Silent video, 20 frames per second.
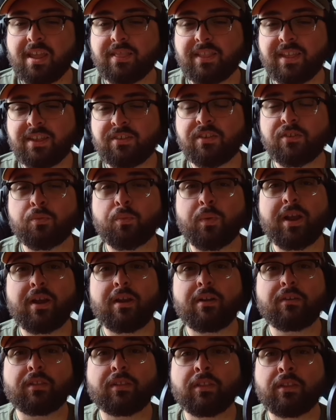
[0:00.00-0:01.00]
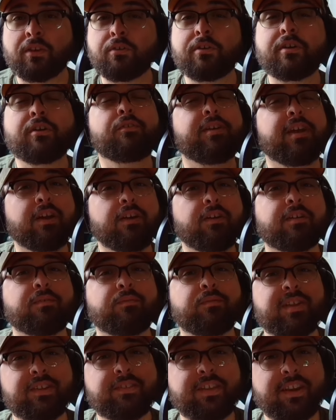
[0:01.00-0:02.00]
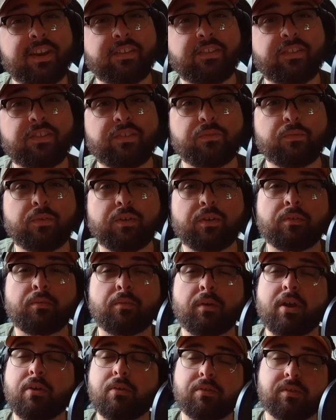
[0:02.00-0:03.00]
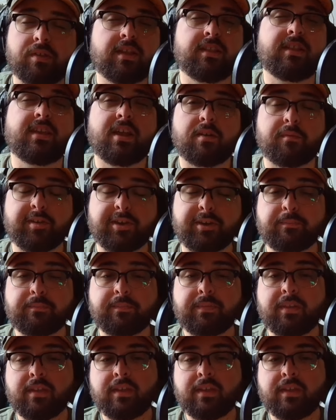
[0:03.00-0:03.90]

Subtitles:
And this is where ludonarrative dissonance arose in the interview.